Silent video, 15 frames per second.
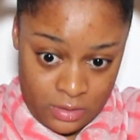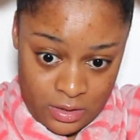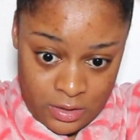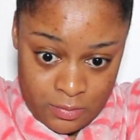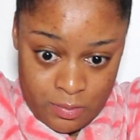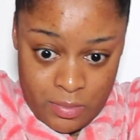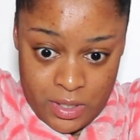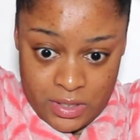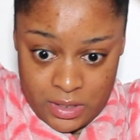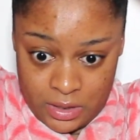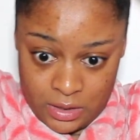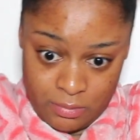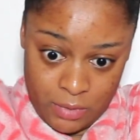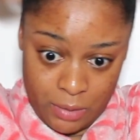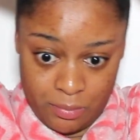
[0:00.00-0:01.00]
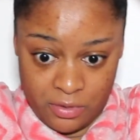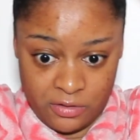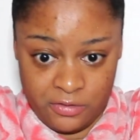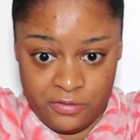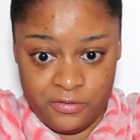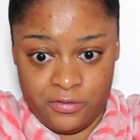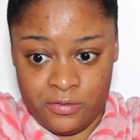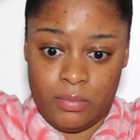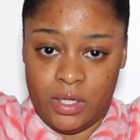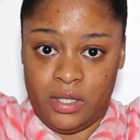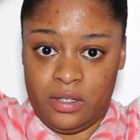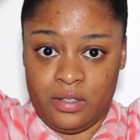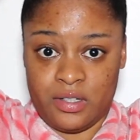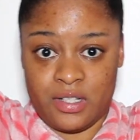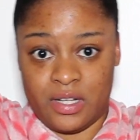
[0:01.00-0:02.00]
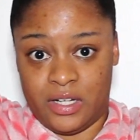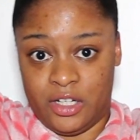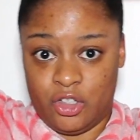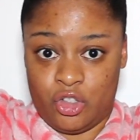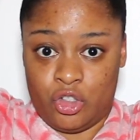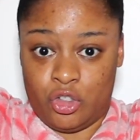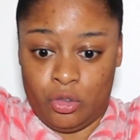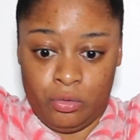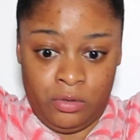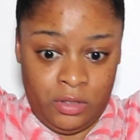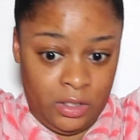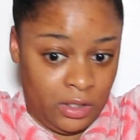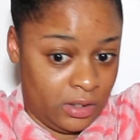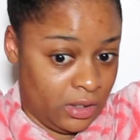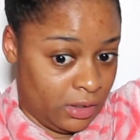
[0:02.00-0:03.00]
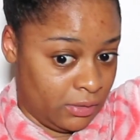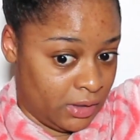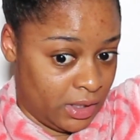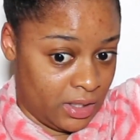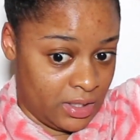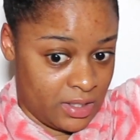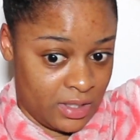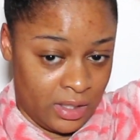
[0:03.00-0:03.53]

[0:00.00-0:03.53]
this is basically my puff. My hair is like so thick now, guys.